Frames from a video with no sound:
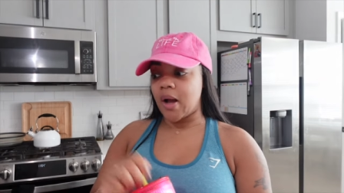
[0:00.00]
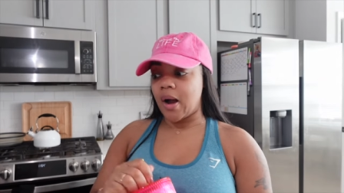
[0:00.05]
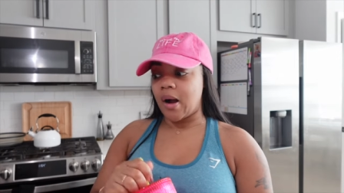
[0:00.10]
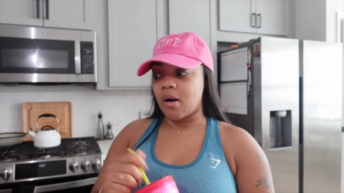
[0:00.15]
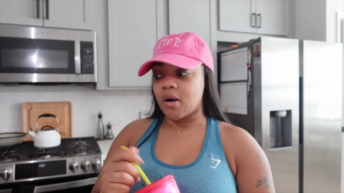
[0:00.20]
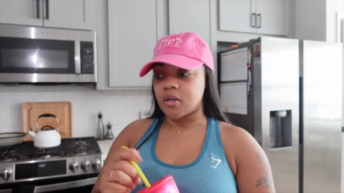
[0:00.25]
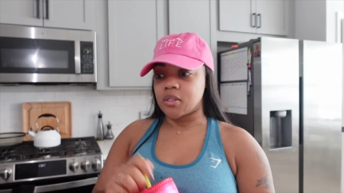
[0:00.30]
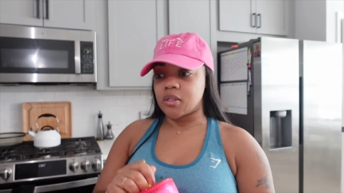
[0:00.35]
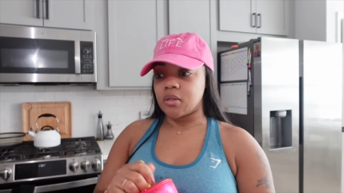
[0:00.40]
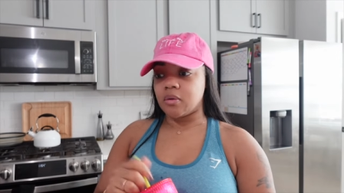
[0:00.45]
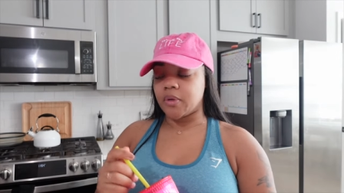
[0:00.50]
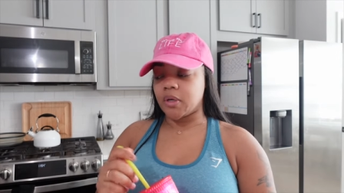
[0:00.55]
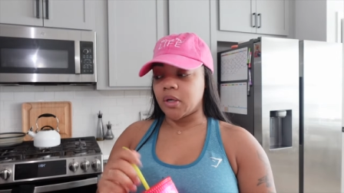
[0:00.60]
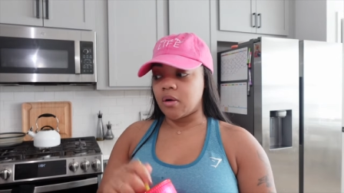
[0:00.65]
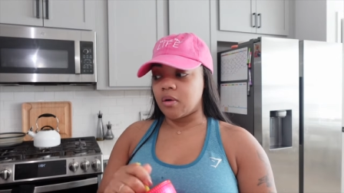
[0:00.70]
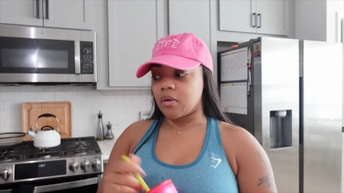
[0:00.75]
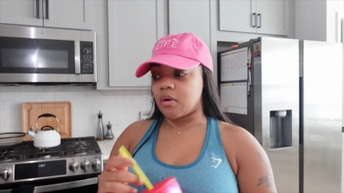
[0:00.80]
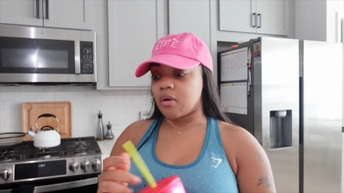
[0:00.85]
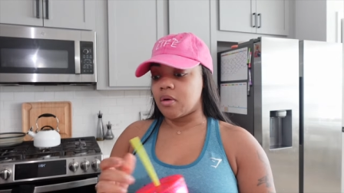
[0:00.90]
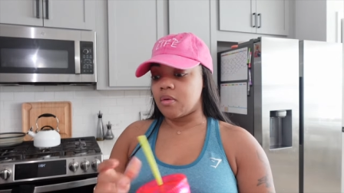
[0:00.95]
I also want to
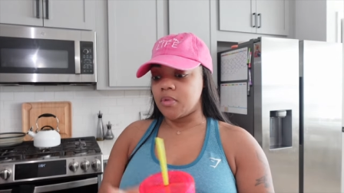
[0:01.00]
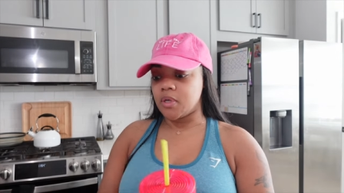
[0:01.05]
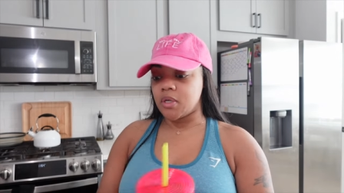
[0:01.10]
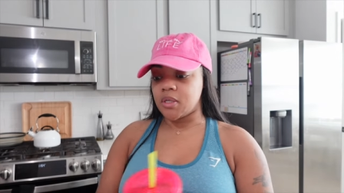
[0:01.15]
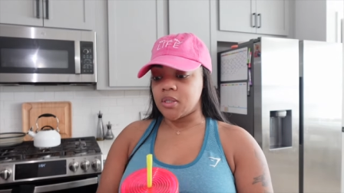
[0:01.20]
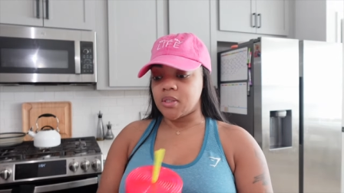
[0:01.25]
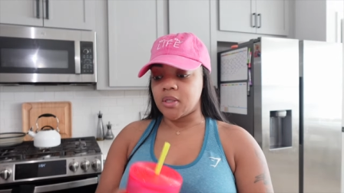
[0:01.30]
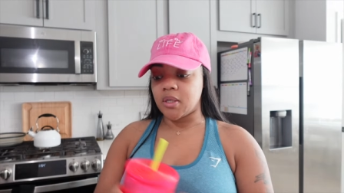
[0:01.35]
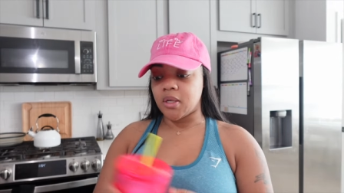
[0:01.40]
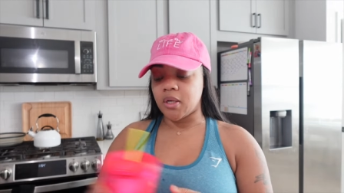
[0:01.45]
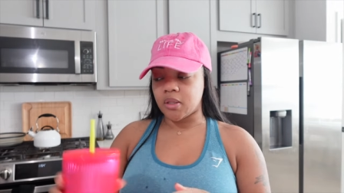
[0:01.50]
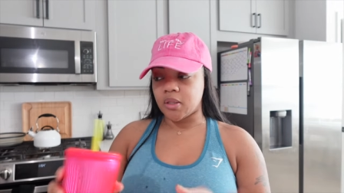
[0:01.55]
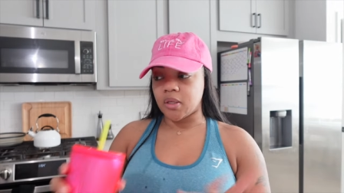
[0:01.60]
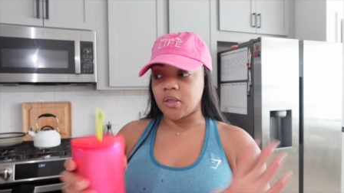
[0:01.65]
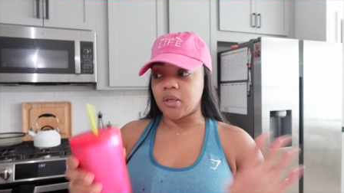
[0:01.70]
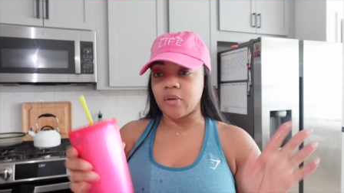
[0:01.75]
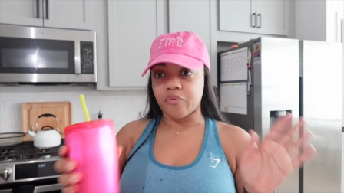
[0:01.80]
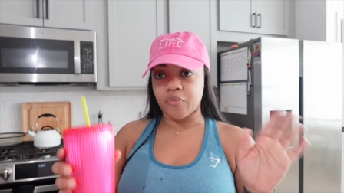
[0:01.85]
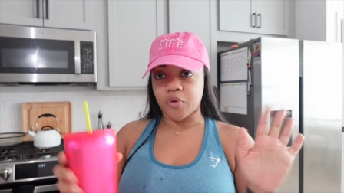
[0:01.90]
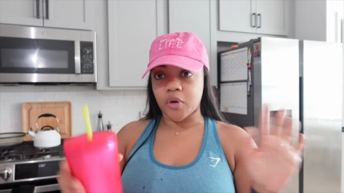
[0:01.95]
go to Home Goods to get the
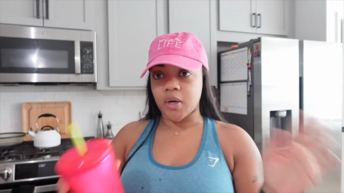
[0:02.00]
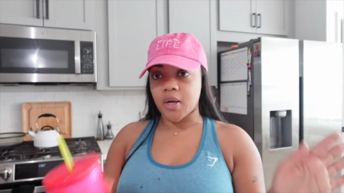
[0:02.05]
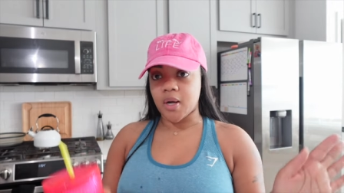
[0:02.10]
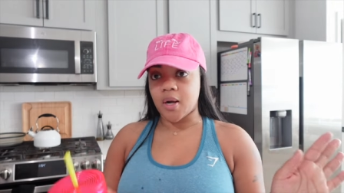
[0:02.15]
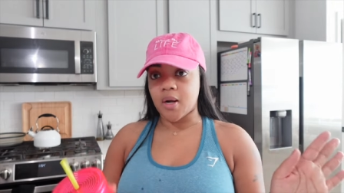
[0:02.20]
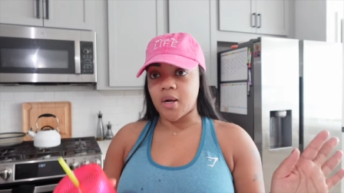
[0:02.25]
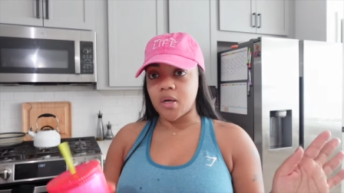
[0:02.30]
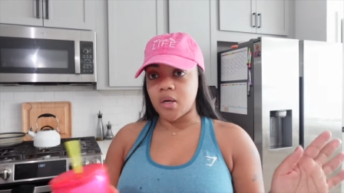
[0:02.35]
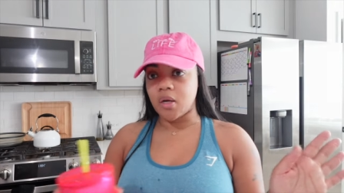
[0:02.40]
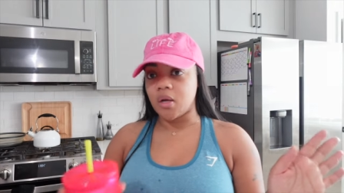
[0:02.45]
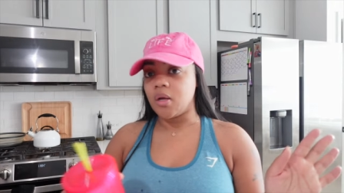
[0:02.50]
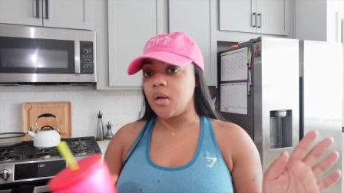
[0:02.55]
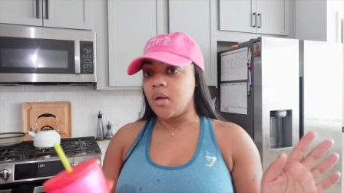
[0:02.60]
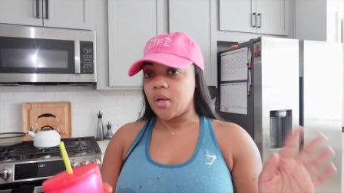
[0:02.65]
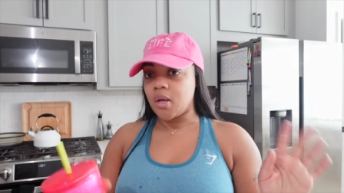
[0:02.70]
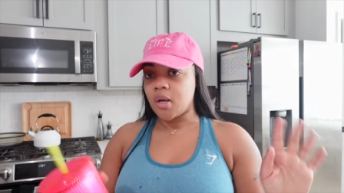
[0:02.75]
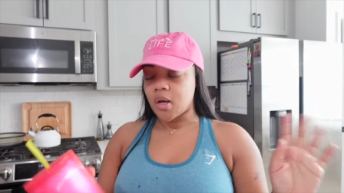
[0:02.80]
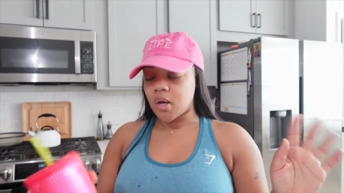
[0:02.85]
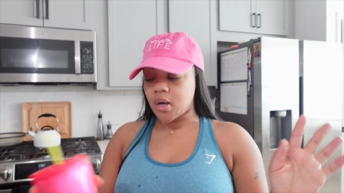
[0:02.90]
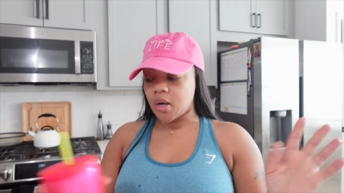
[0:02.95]
different kind of
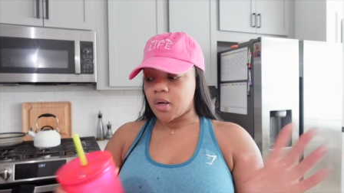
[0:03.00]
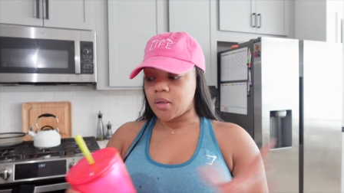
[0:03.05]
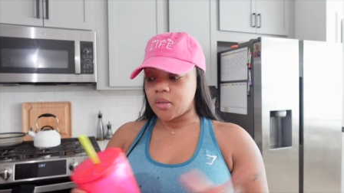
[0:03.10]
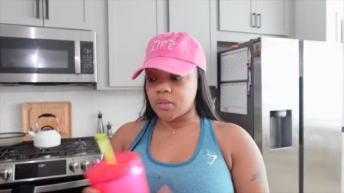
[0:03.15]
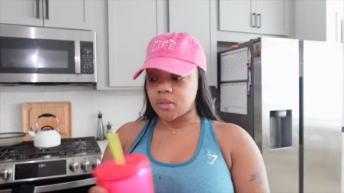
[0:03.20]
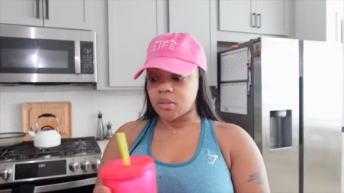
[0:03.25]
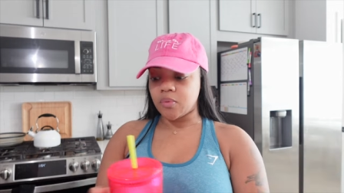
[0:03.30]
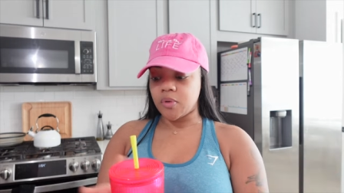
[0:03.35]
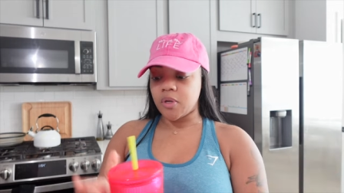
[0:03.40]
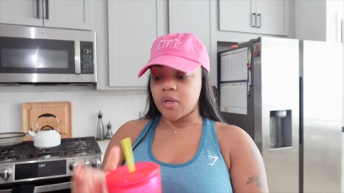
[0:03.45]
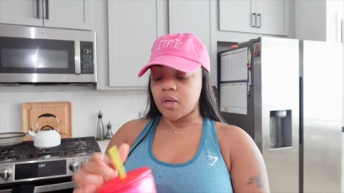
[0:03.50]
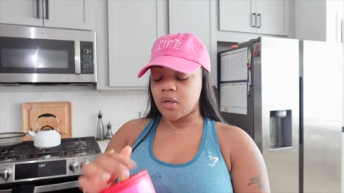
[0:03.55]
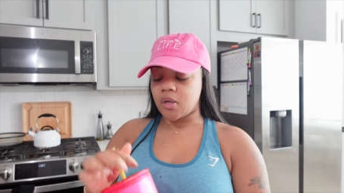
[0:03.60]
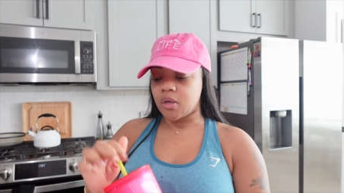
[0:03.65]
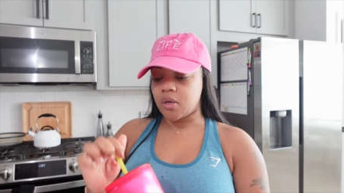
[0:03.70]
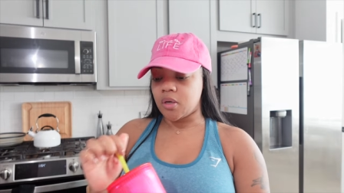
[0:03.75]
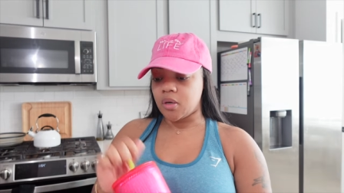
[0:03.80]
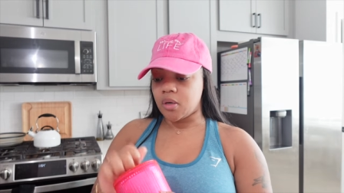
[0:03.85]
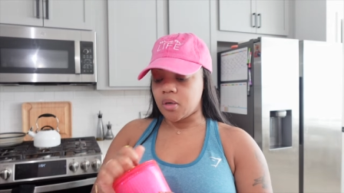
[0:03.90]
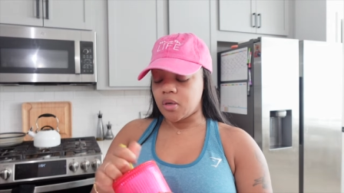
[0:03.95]

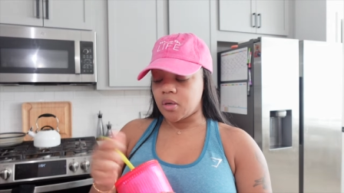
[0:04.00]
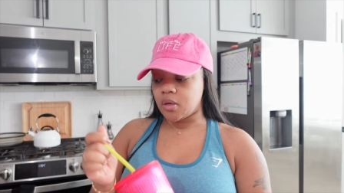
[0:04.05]
unsweetened.